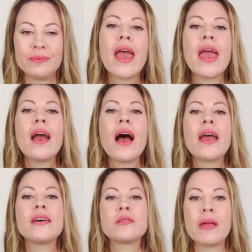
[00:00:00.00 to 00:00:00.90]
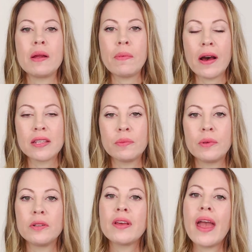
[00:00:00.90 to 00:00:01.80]
AI has made it
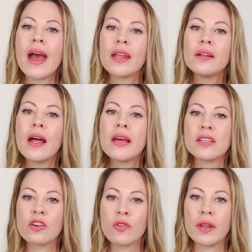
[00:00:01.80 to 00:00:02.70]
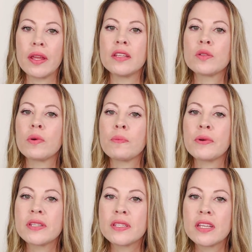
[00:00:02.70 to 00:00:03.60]
possible to analyze ingredients with
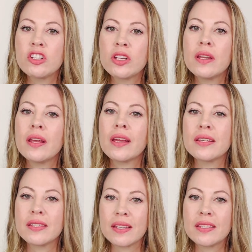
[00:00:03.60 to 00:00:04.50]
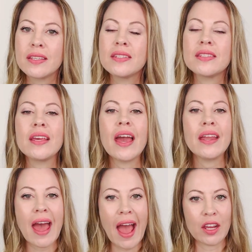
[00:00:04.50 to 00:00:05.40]
precision, consistency,
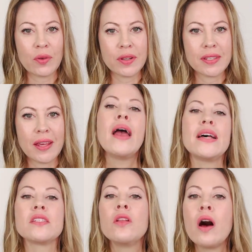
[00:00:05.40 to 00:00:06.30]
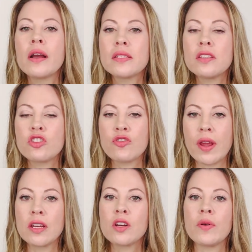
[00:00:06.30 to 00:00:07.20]
and accuracy, as long as it's
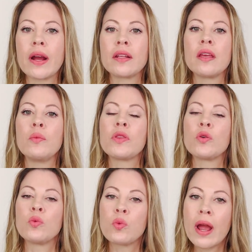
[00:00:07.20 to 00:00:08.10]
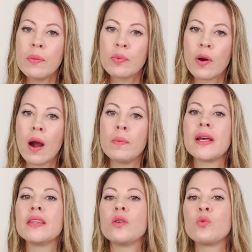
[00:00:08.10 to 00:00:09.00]
trained correctly with the right prompt
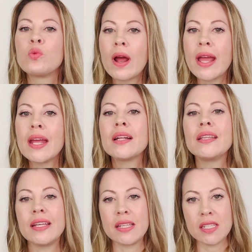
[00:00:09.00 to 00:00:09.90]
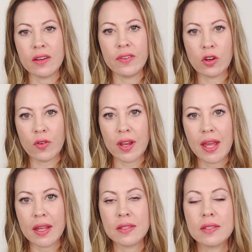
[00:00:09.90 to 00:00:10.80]
and the right list of
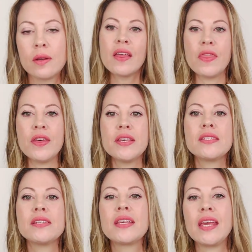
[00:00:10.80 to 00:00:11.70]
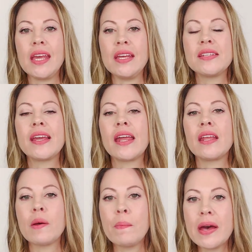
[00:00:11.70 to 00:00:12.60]
ingredients. This is key to
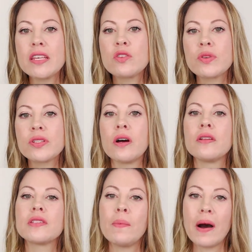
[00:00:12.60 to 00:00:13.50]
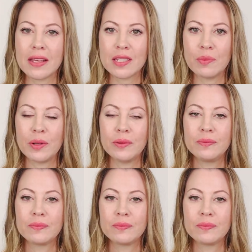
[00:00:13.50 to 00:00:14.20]
getting the best results possible.